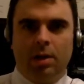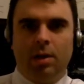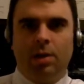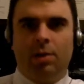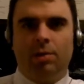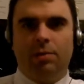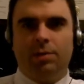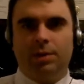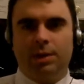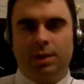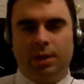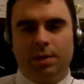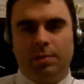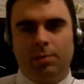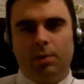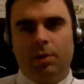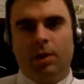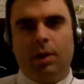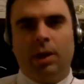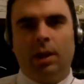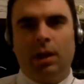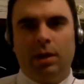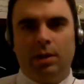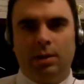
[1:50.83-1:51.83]
sell more
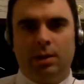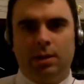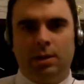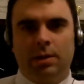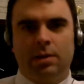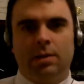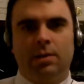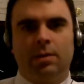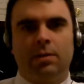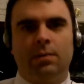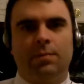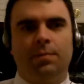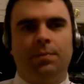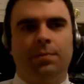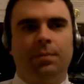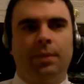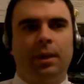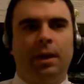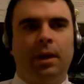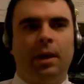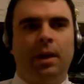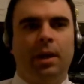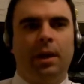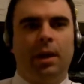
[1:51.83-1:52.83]
cases,
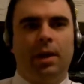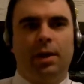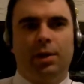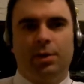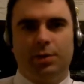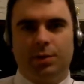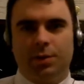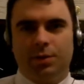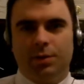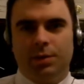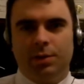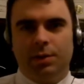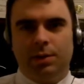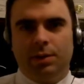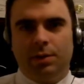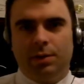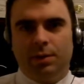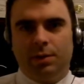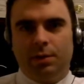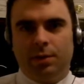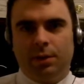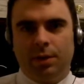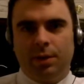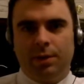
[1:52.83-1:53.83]
and also
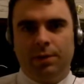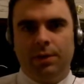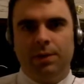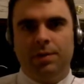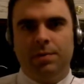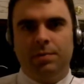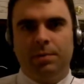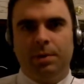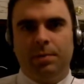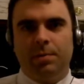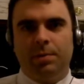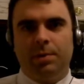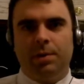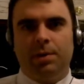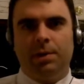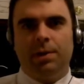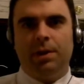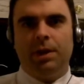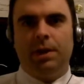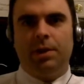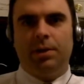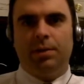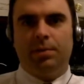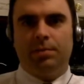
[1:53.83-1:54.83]
to convince people
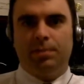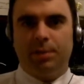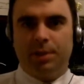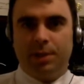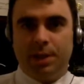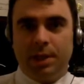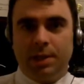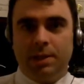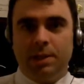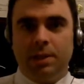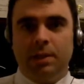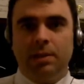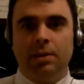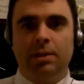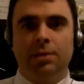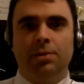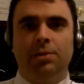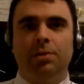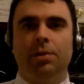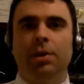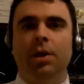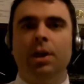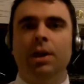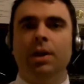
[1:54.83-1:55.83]
that you're presenting
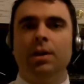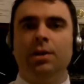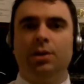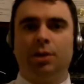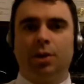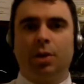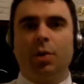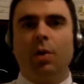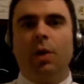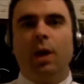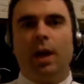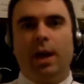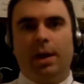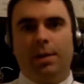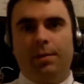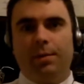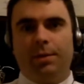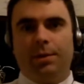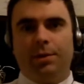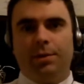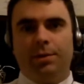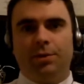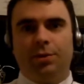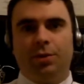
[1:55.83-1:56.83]
to go ahead
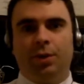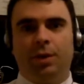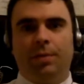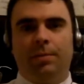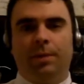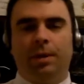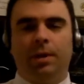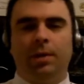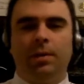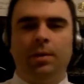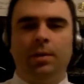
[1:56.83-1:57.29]
with their treatment.